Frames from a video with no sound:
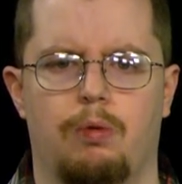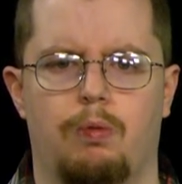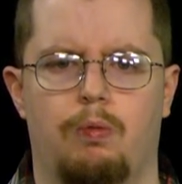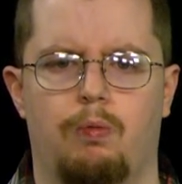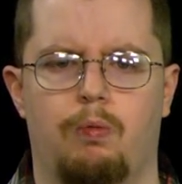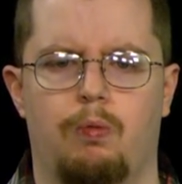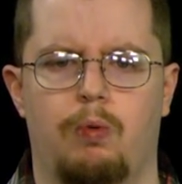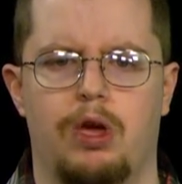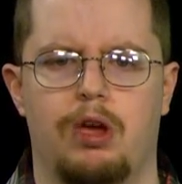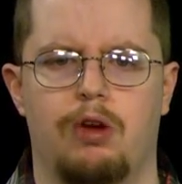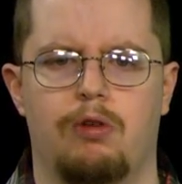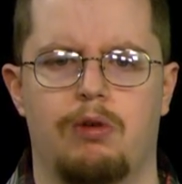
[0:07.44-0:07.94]

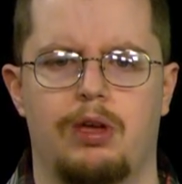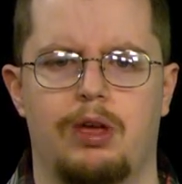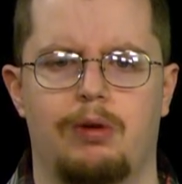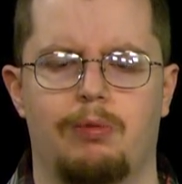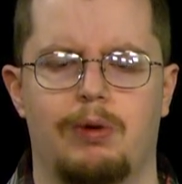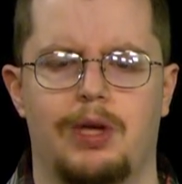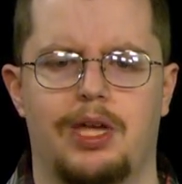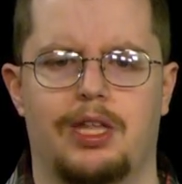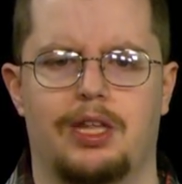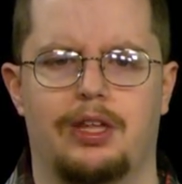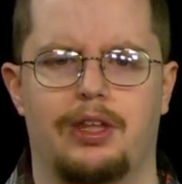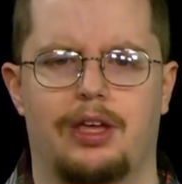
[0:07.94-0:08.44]
Wehry
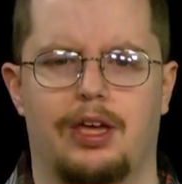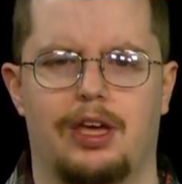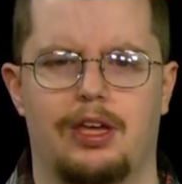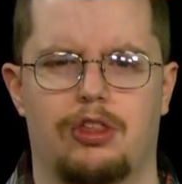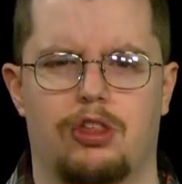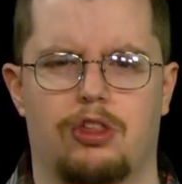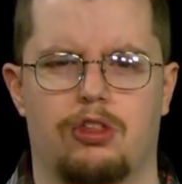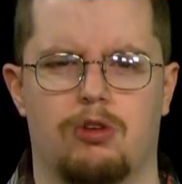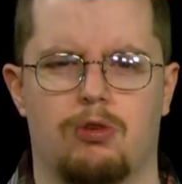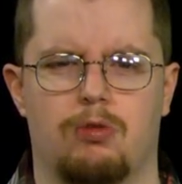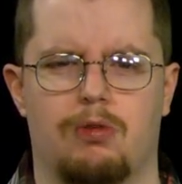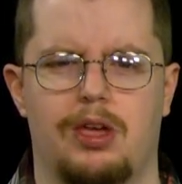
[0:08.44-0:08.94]
Weekly
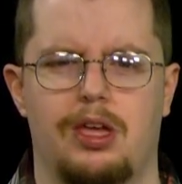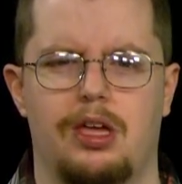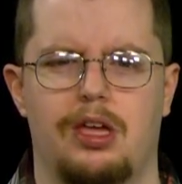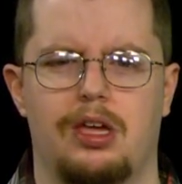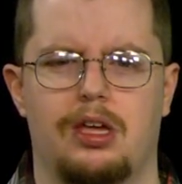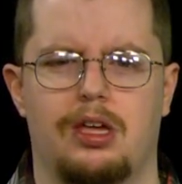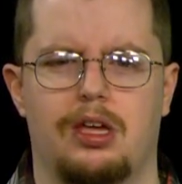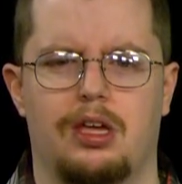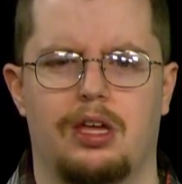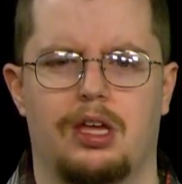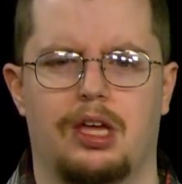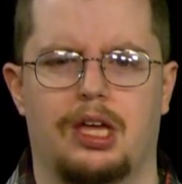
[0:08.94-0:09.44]
History
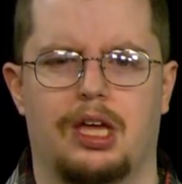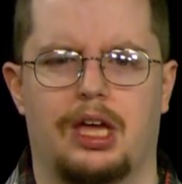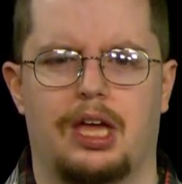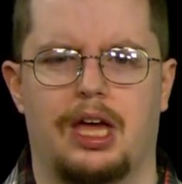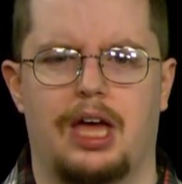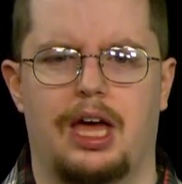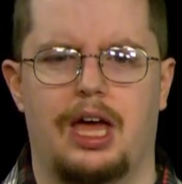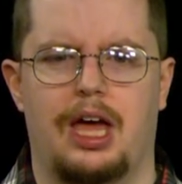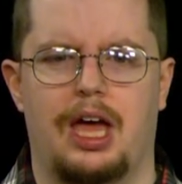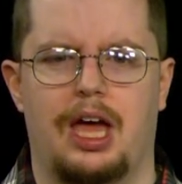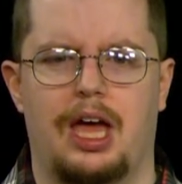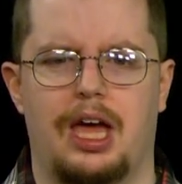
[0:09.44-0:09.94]

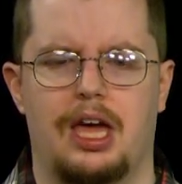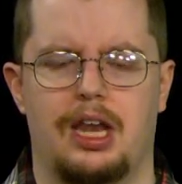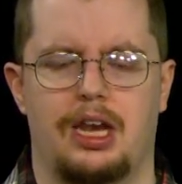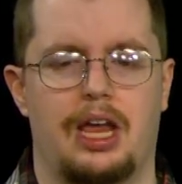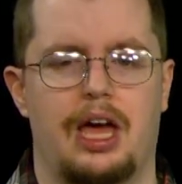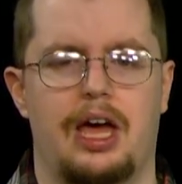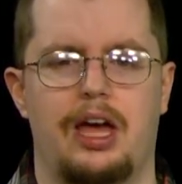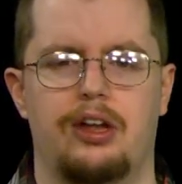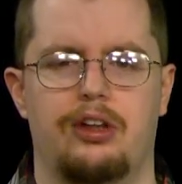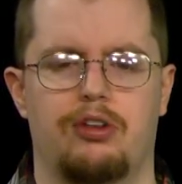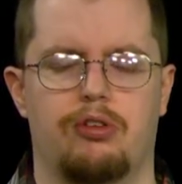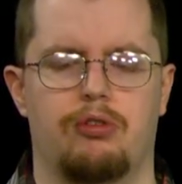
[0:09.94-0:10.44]
and
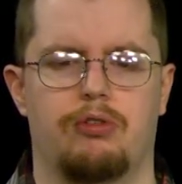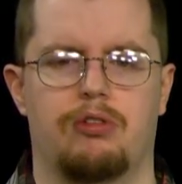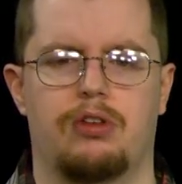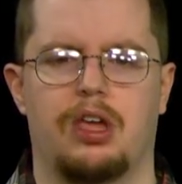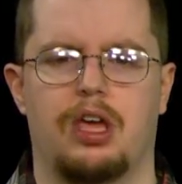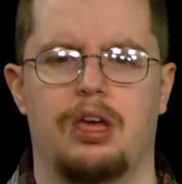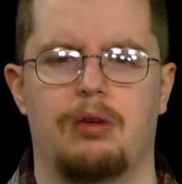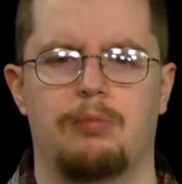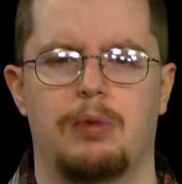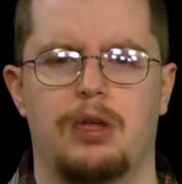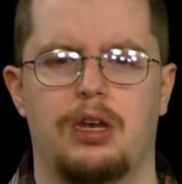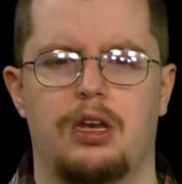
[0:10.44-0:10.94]

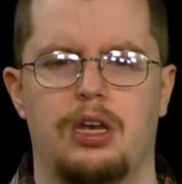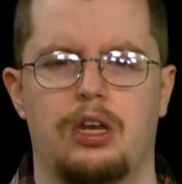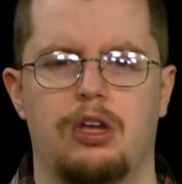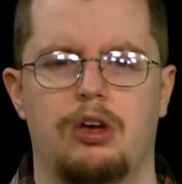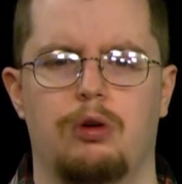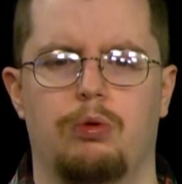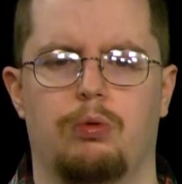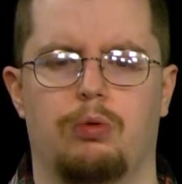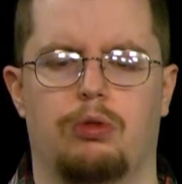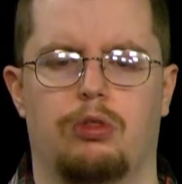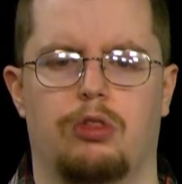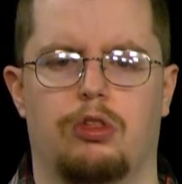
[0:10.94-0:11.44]
Entertainment
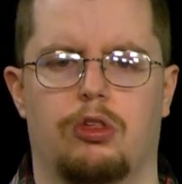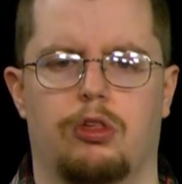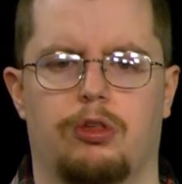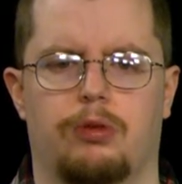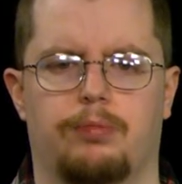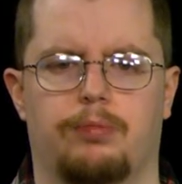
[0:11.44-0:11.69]
News.